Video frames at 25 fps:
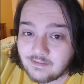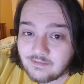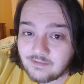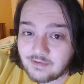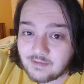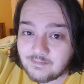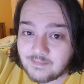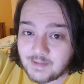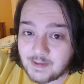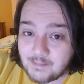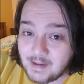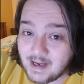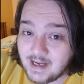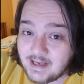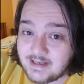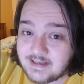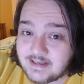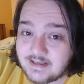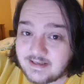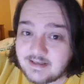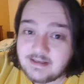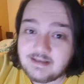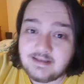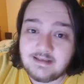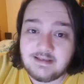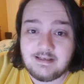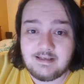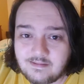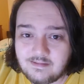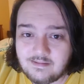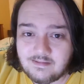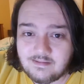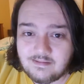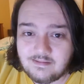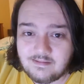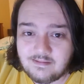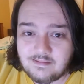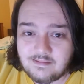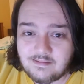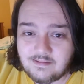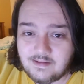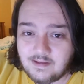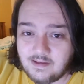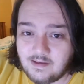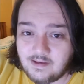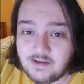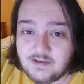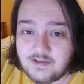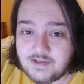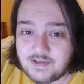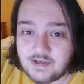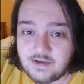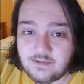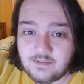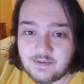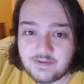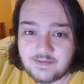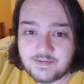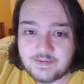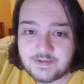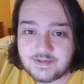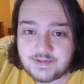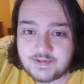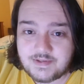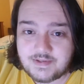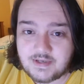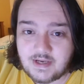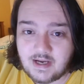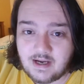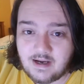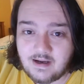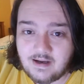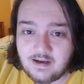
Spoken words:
from the best, you know. So it was